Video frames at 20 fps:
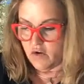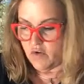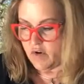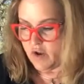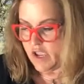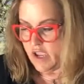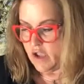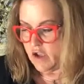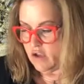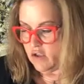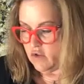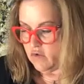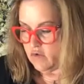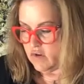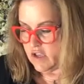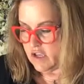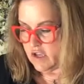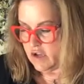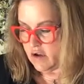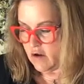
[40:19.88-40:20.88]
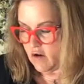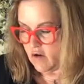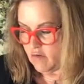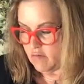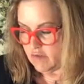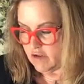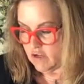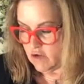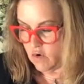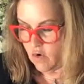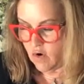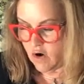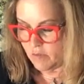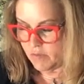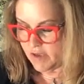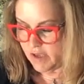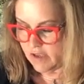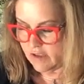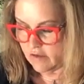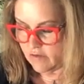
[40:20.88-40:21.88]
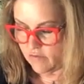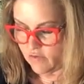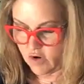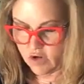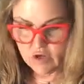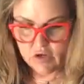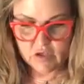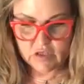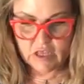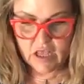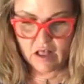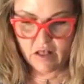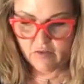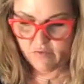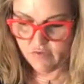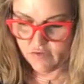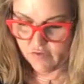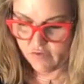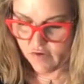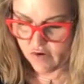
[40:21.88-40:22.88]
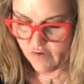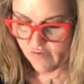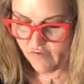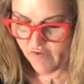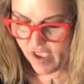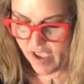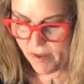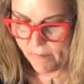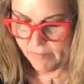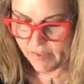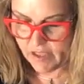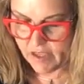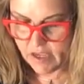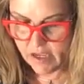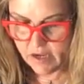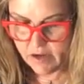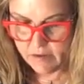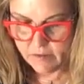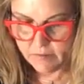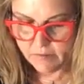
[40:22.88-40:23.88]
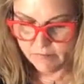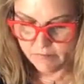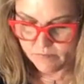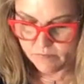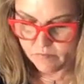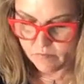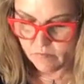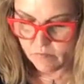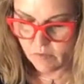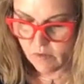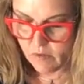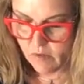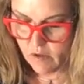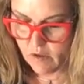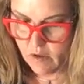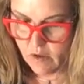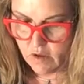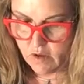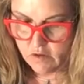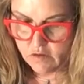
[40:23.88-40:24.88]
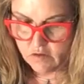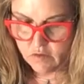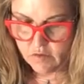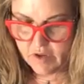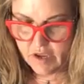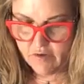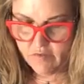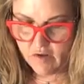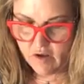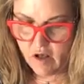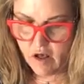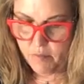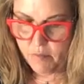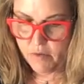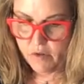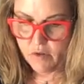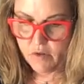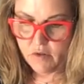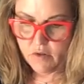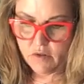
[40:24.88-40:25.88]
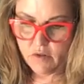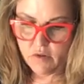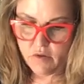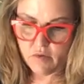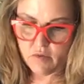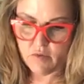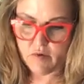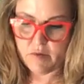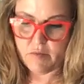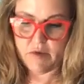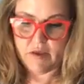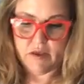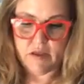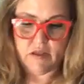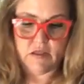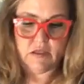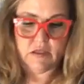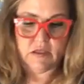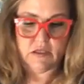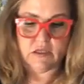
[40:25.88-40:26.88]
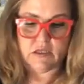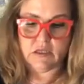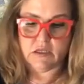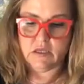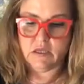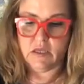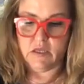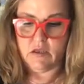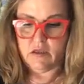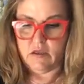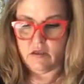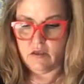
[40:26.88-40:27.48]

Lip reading: create a unique home decor piece for yourself or for your family. So we have a couple ribbons.